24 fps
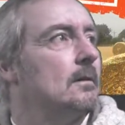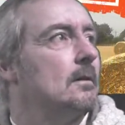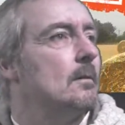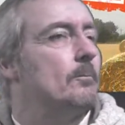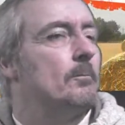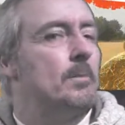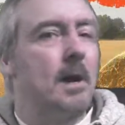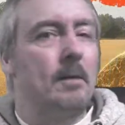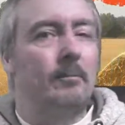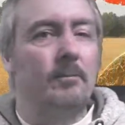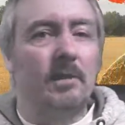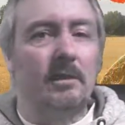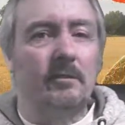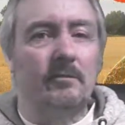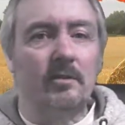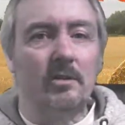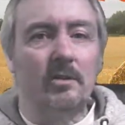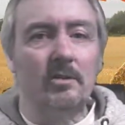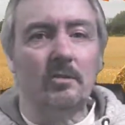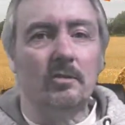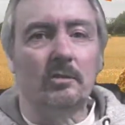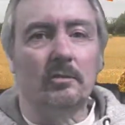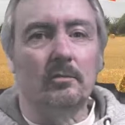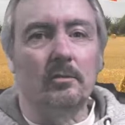public view
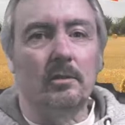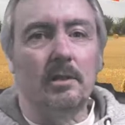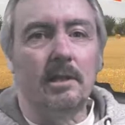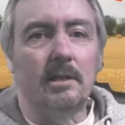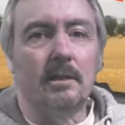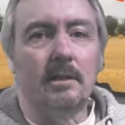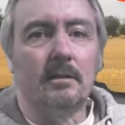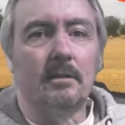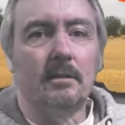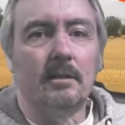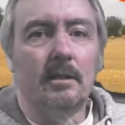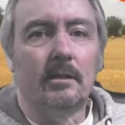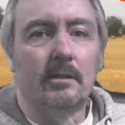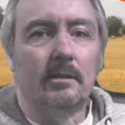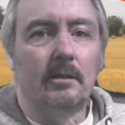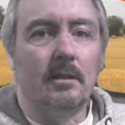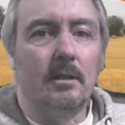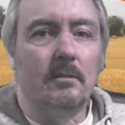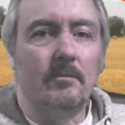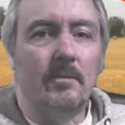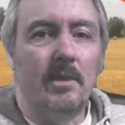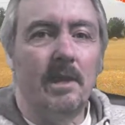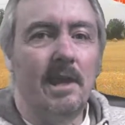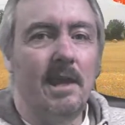screen, and
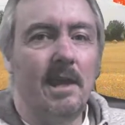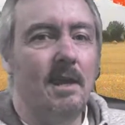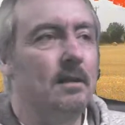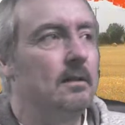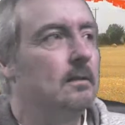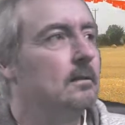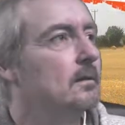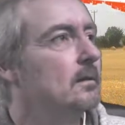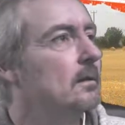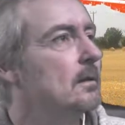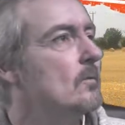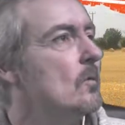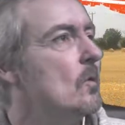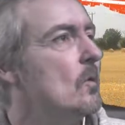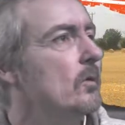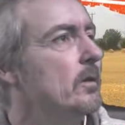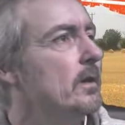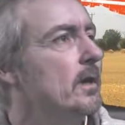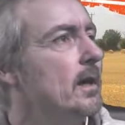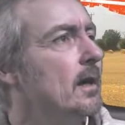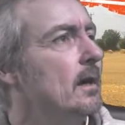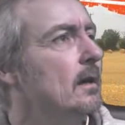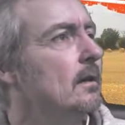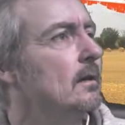I'm there and I'm on
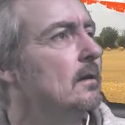there.